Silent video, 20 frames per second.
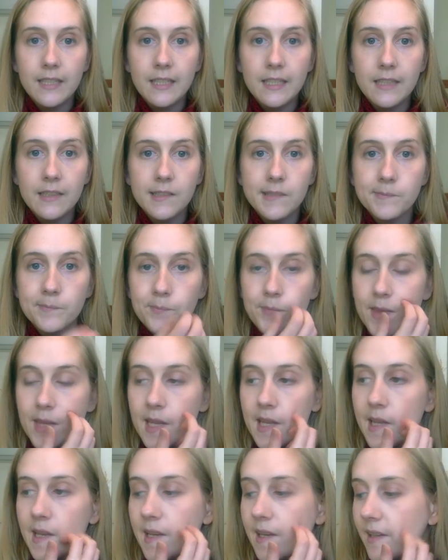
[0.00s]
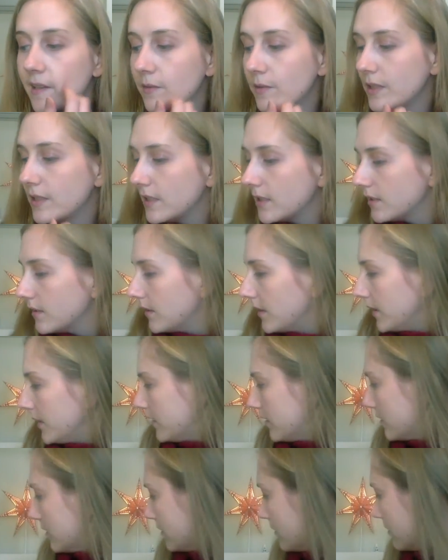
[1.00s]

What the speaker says: here, which is nice.